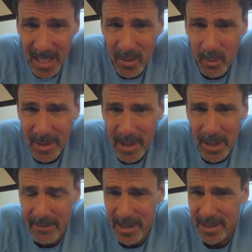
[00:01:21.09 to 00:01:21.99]
without
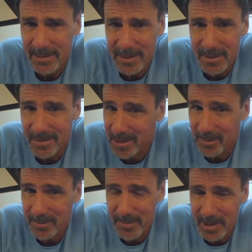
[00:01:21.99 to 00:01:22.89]
having to
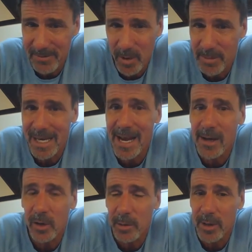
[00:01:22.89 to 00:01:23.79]
be very
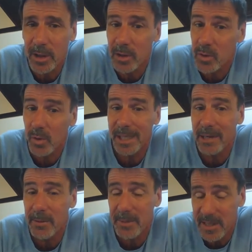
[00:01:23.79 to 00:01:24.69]
maniacal about controlling
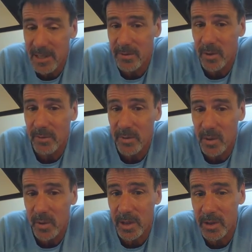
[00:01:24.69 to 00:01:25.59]
every piece of your inventory.